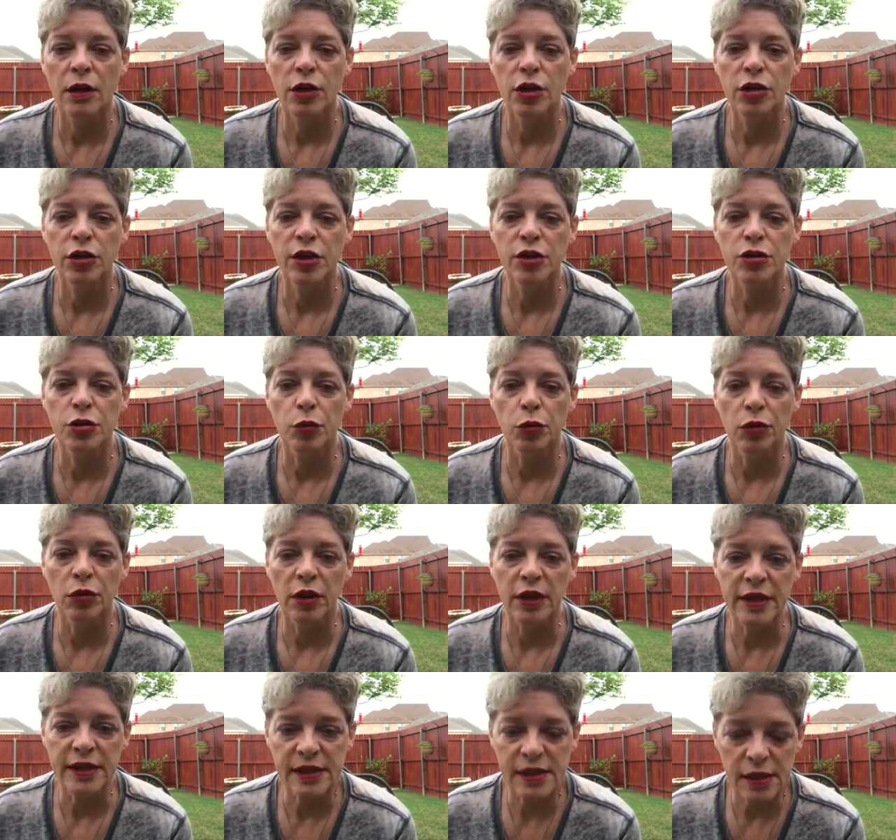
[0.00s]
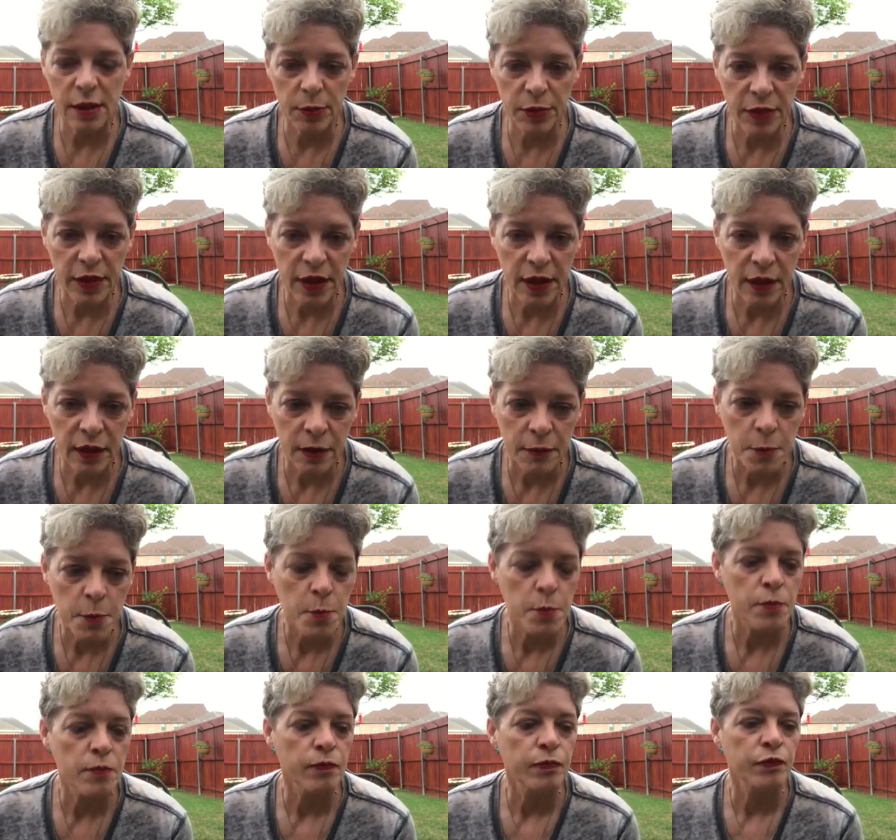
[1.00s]
you need to release something,
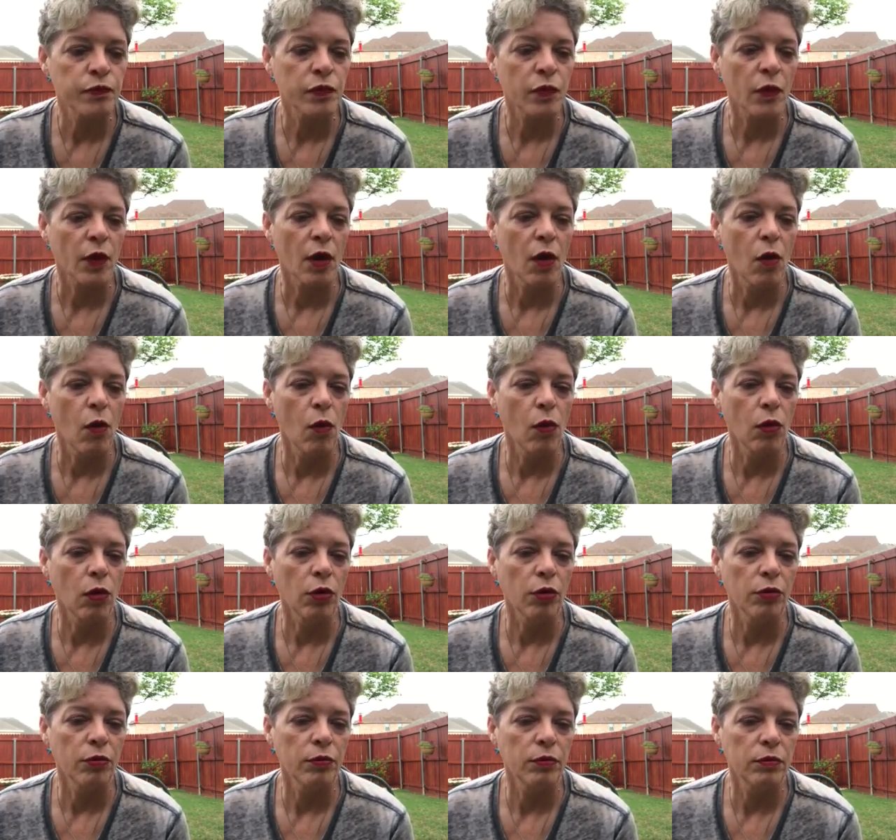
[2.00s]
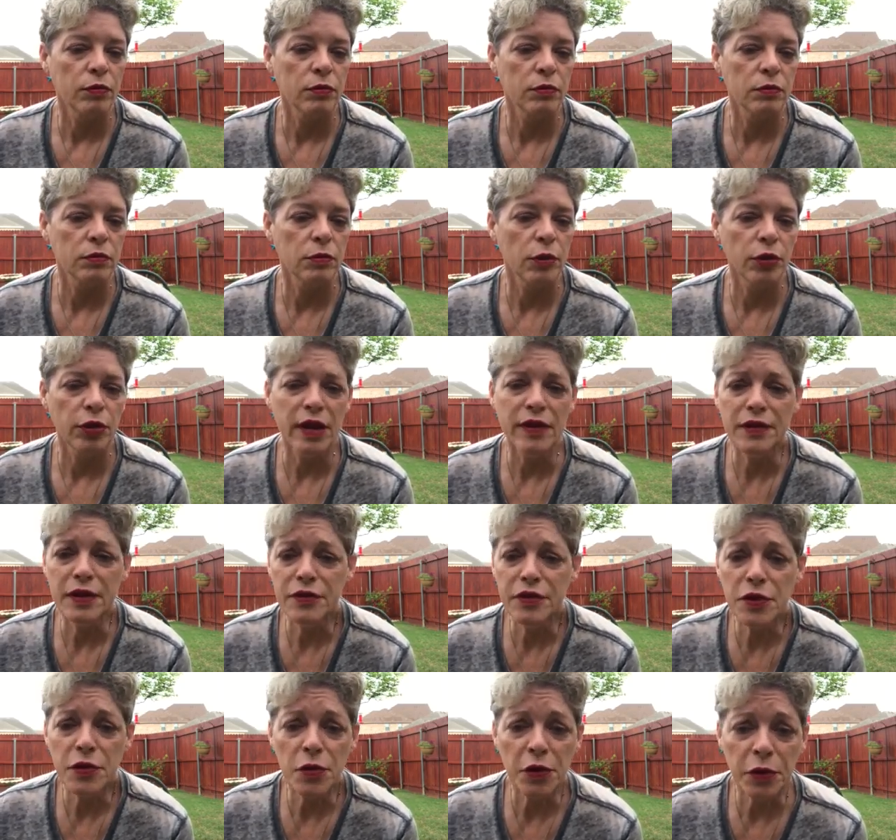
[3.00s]
or even
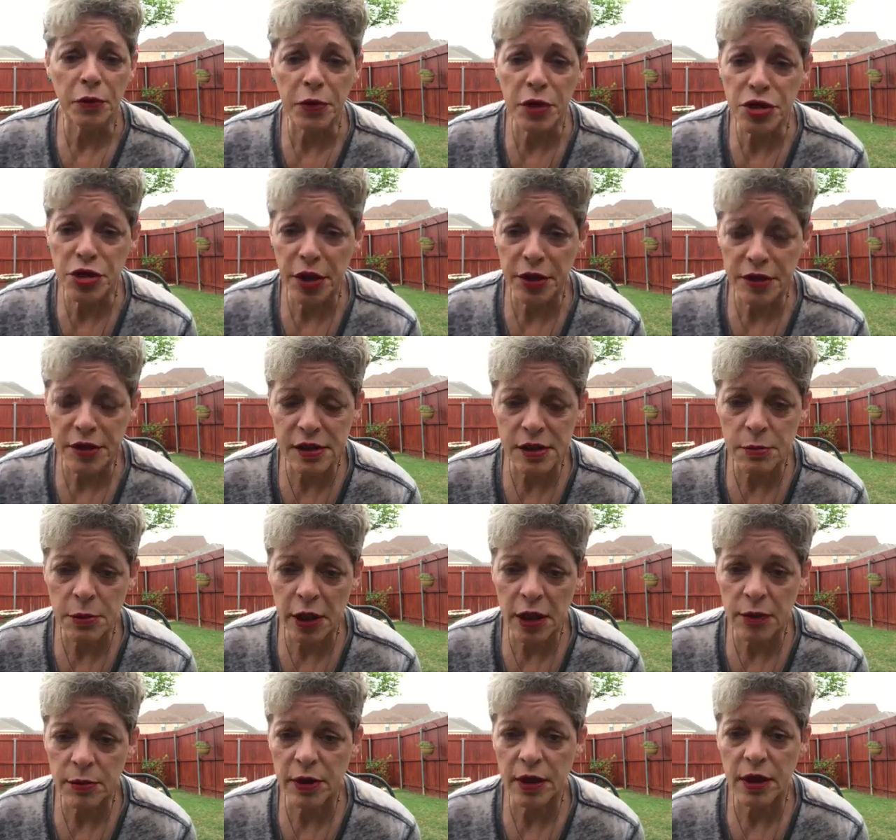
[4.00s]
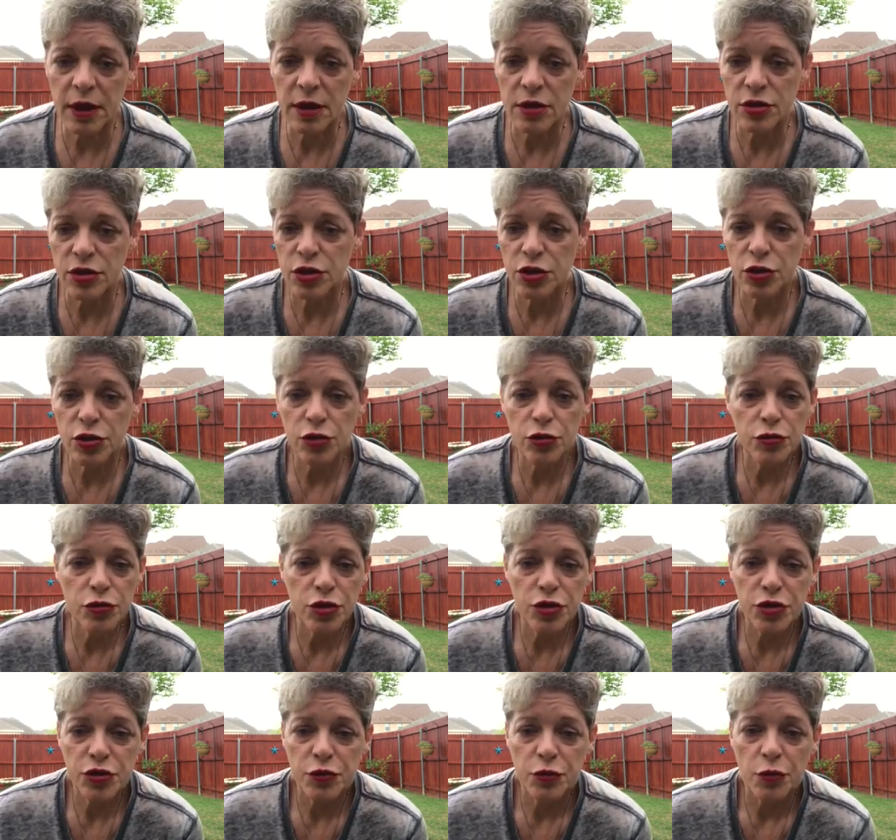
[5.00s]
if you want to reach out to somebody because you
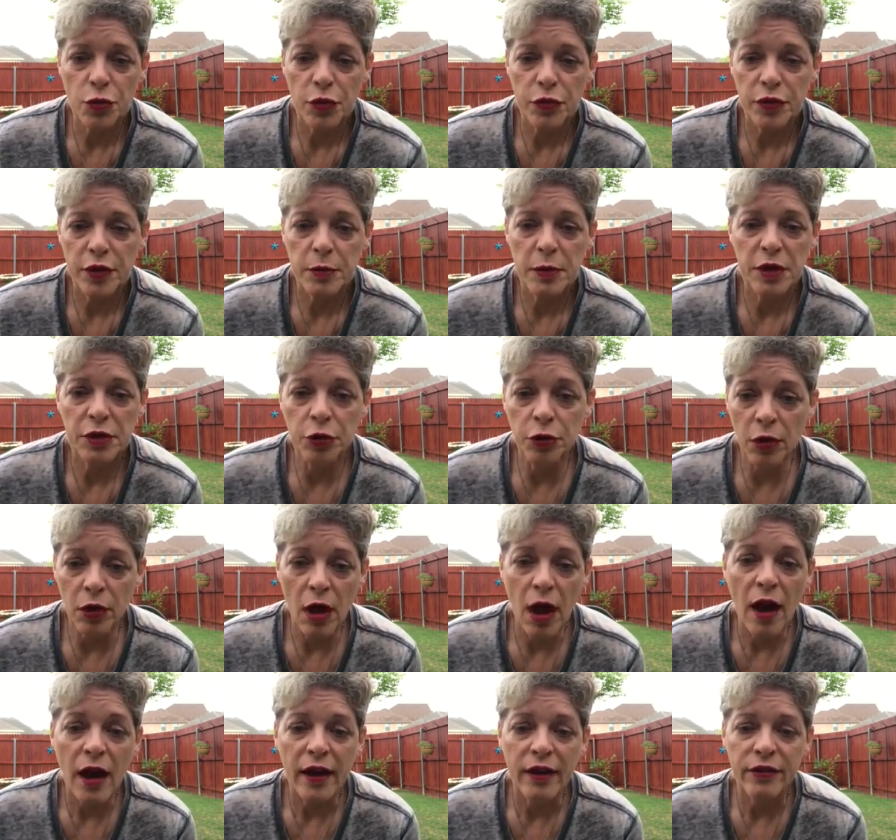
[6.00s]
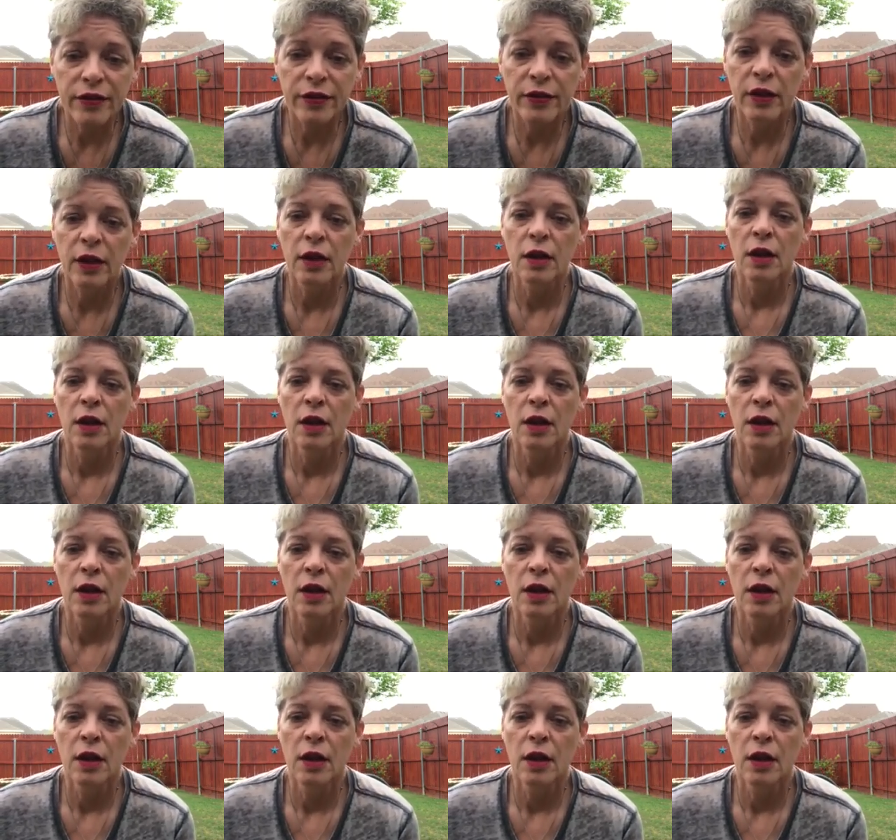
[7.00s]
just want them in your life,